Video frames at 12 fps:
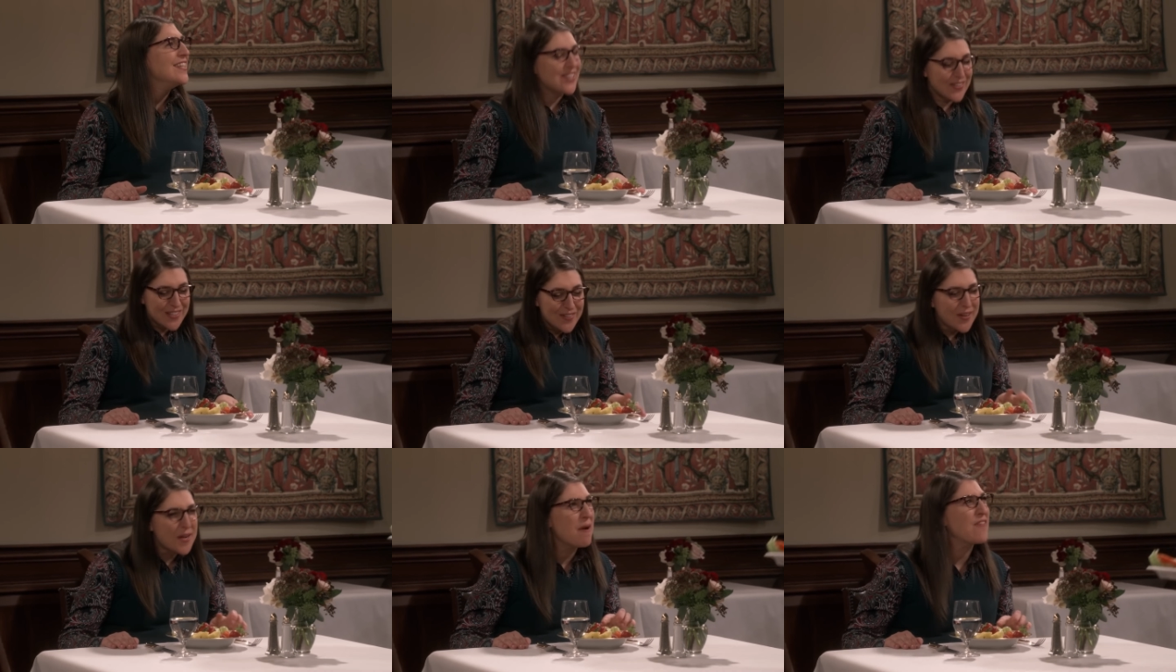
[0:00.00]
Sheldon,
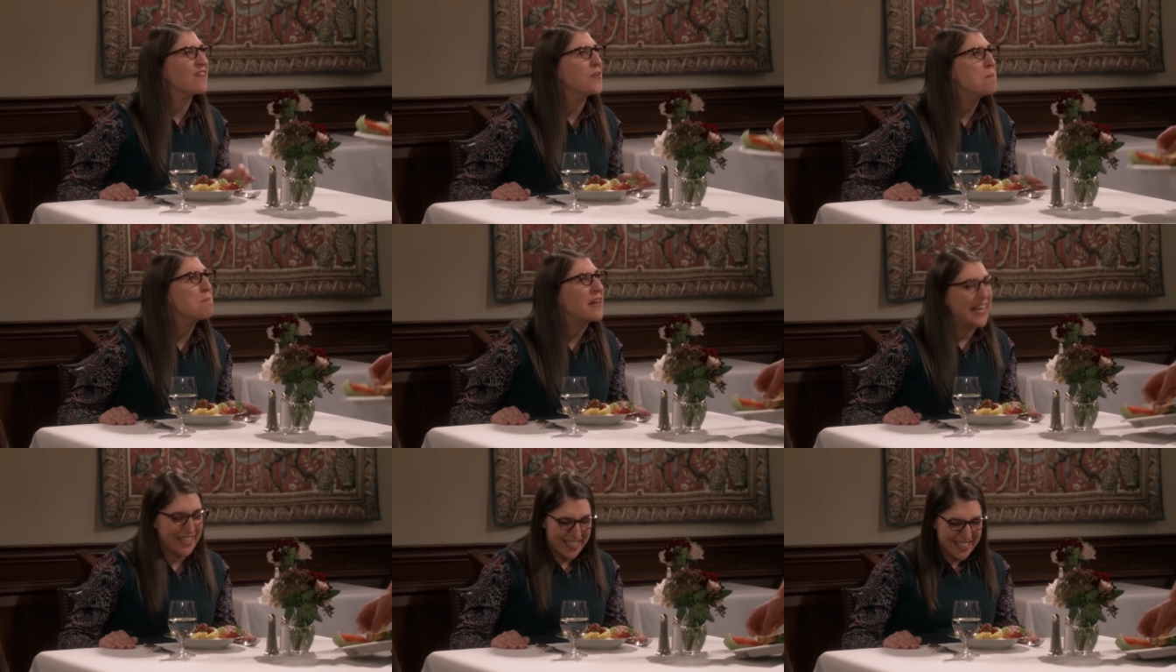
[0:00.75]
look at my fruit
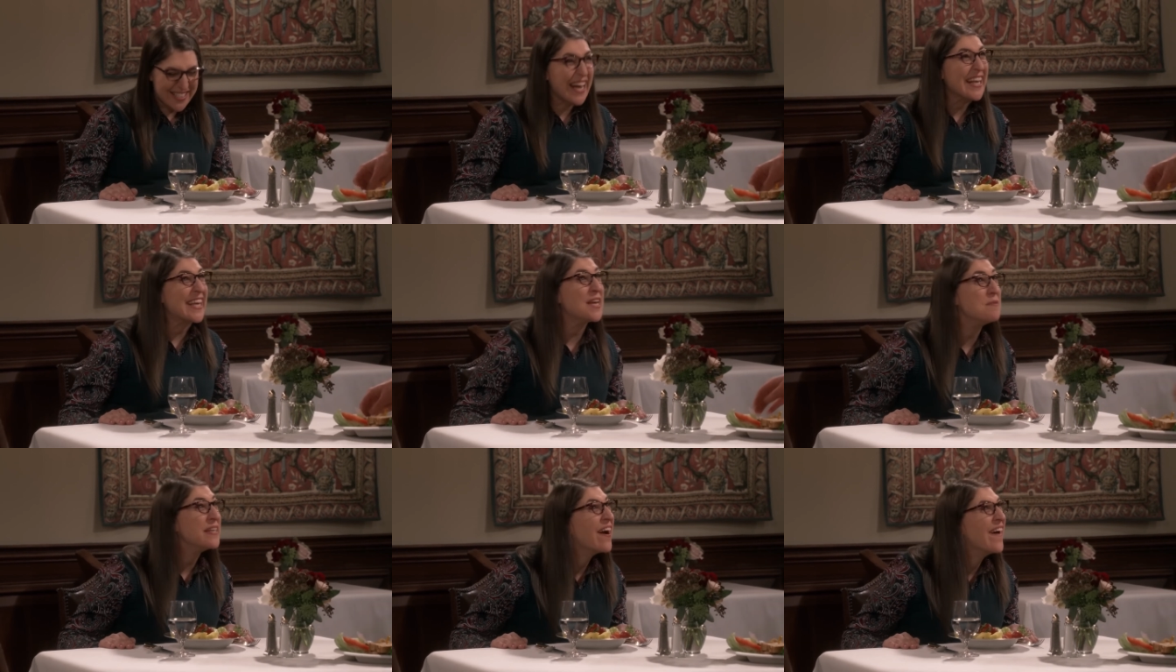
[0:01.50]
plate. It's got
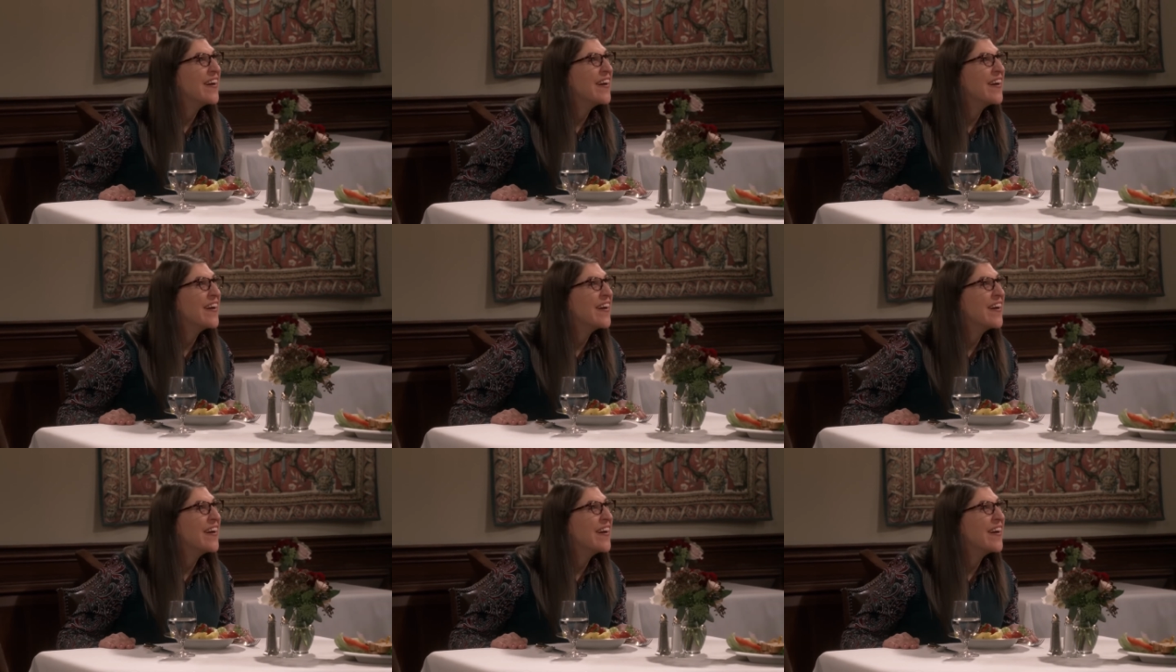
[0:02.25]
kiwi